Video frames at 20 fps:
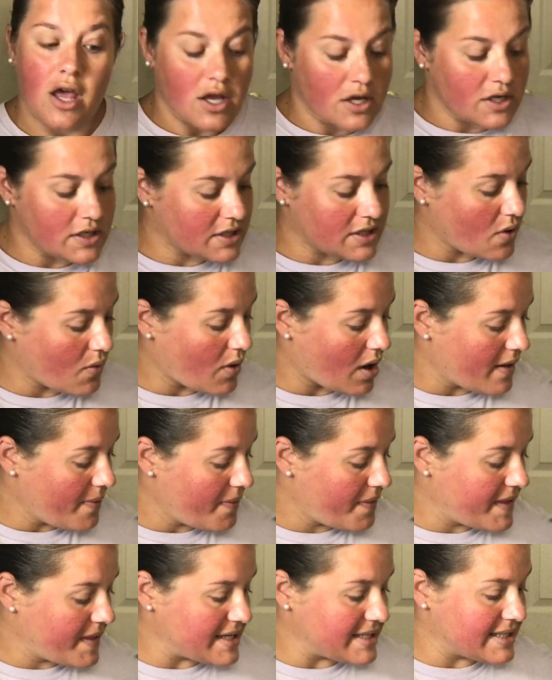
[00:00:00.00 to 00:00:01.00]
So
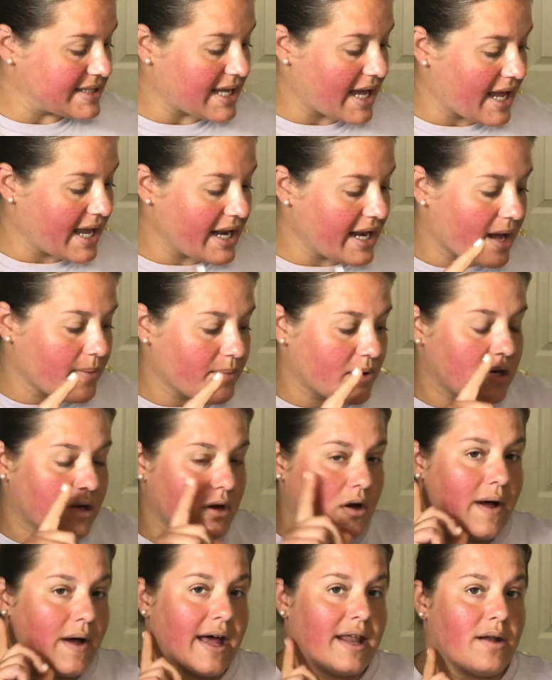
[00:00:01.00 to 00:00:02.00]
on this side, I'm gonna
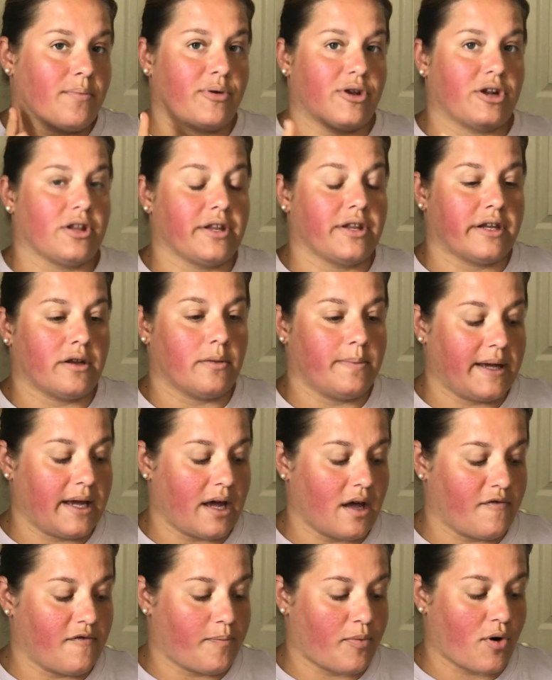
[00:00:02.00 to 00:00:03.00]
go ahead and put a little
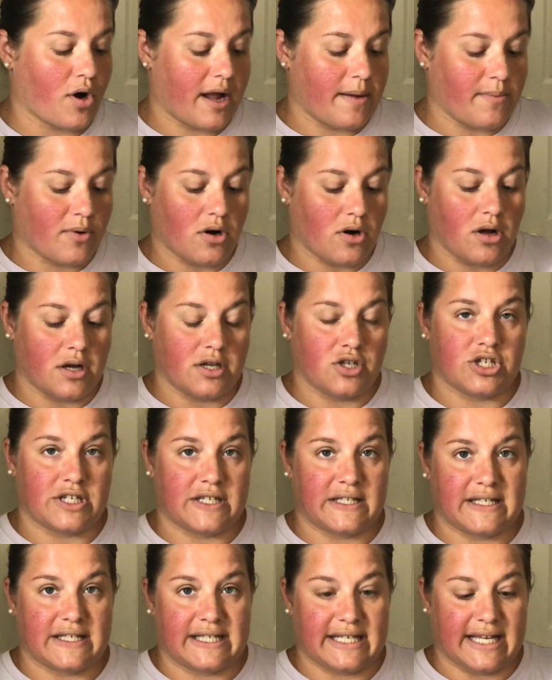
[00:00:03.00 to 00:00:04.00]
bit of primer on
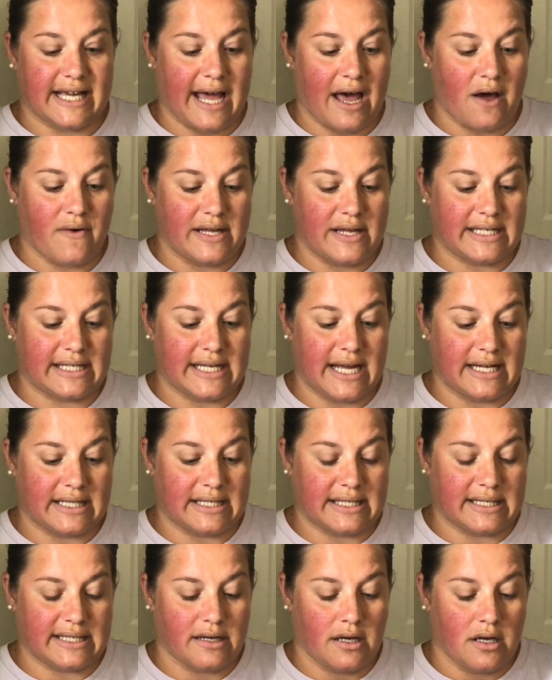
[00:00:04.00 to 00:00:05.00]
just to see how it
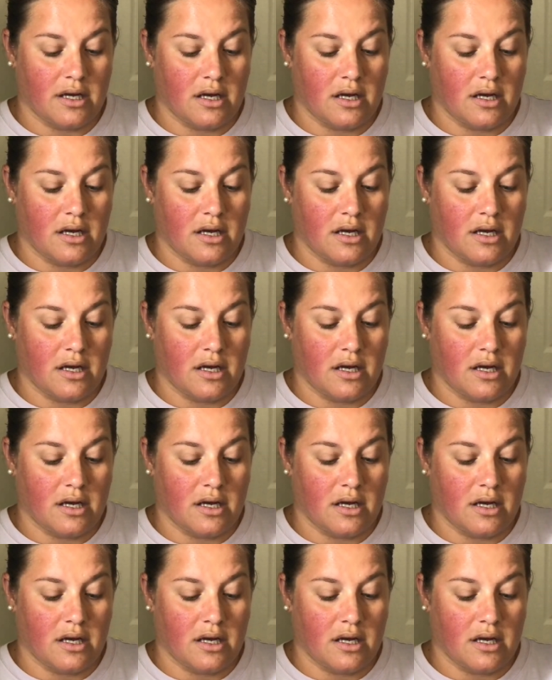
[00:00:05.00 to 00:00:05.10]
sets,